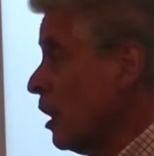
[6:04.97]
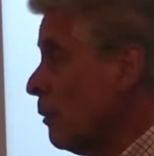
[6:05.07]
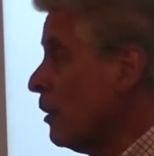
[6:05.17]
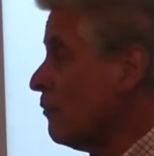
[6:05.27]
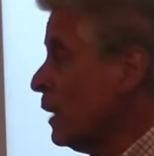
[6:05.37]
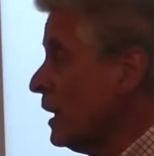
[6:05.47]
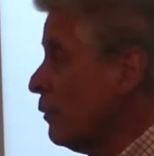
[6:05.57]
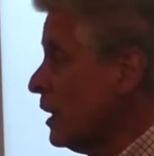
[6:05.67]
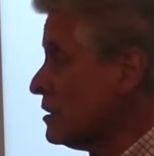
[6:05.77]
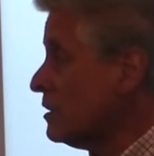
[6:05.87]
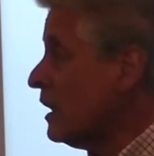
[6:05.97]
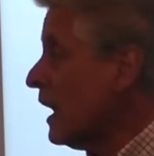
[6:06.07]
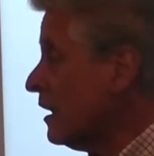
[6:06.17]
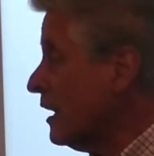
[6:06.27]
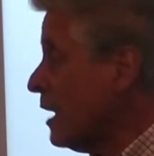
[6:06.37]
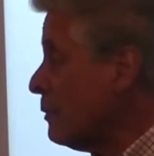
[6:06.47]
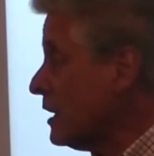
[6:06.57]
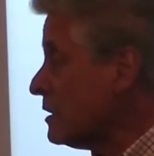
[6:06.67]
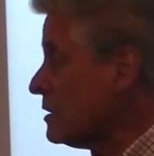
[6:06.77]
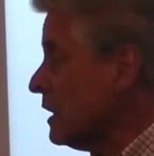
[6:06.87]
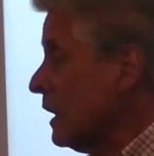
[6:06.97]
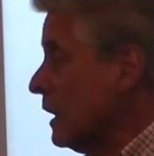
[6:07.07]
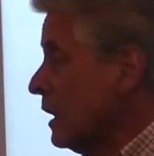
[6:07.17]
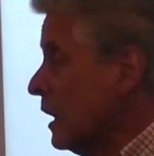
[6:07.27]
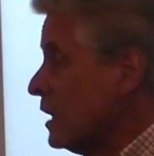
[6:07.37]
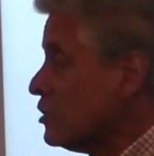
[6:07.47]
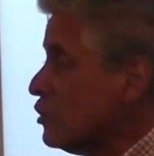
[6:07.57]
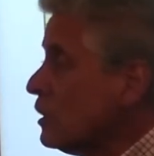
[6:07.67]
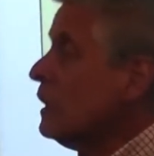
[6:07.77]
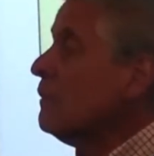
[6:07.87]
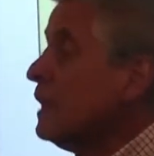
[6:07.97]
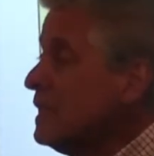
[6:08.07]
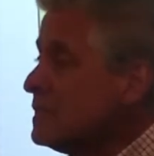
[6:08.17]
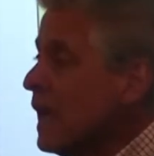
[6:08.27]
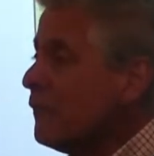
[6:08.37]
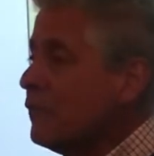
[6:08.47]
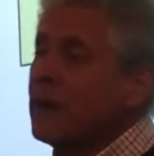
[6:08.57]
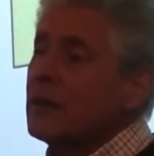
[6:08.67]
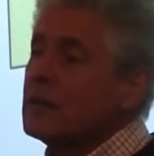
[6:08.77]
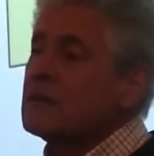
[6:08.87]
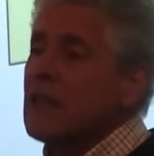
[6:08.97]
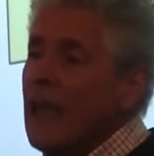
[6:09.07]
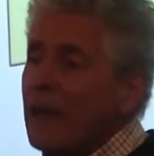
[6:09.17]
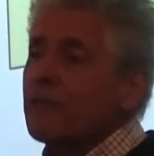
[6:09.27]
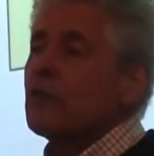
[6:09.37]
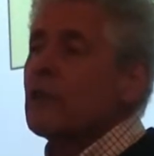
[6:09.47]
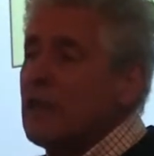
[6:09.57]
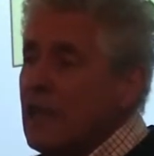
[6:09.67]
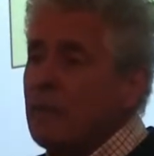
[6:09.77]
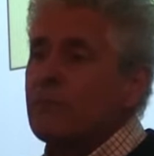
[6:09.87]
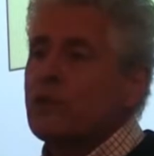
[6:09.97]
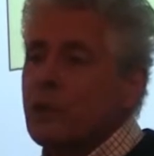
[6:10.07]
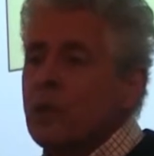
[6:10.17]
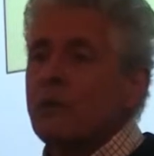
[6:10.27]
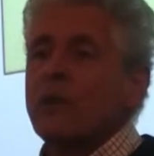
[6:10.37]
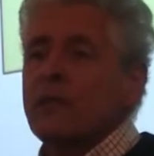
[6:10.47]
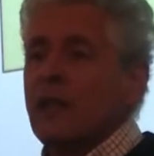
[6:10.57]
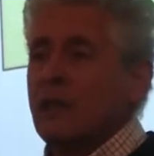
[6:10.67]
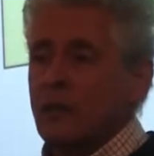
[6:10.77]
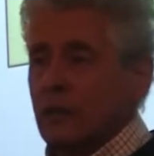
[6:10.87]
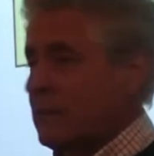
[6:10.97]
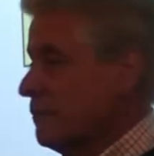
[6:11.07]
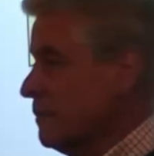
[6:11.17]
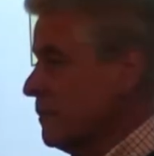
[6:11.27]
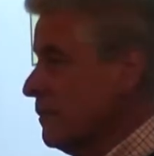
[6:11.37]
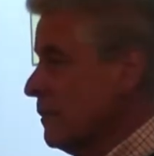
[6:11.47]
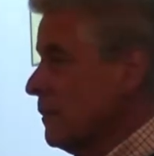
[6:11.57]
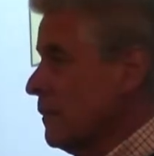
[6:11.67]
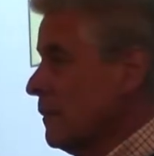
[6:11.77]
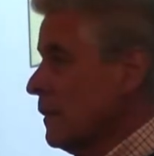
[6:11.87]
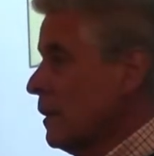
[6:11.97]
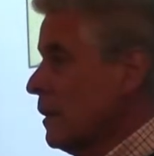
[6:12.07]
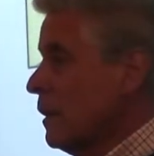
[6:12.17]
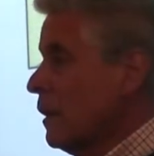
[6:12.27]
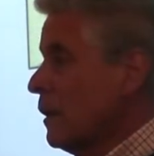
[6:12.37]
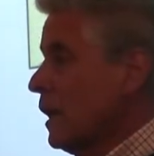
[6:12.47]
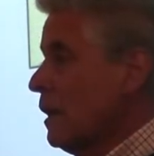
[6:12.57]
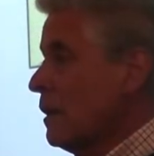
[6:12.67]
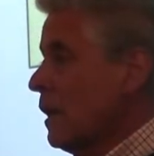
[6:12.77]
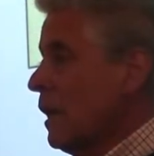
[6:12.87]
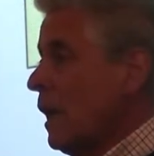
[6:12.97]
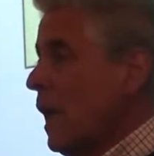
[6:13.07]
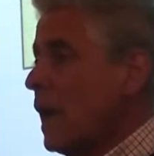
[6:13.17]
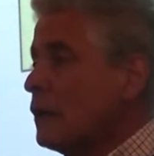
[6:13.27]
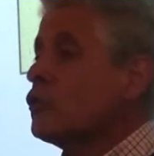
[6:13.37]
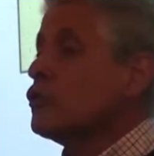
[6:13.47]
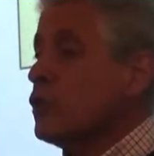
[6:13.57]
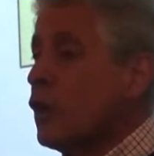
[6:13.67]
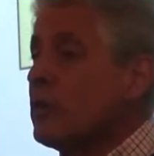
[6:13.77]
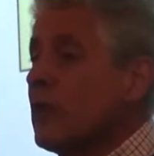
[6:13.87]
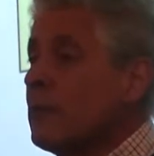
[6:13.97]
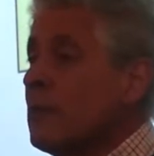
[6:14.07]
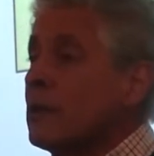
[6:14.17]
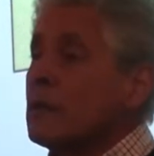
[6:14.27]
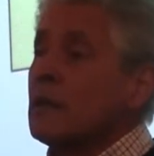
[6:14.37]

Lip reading: job of many Western academics is to convince Africans they have to keep doing what they're doing. Okay, and to show them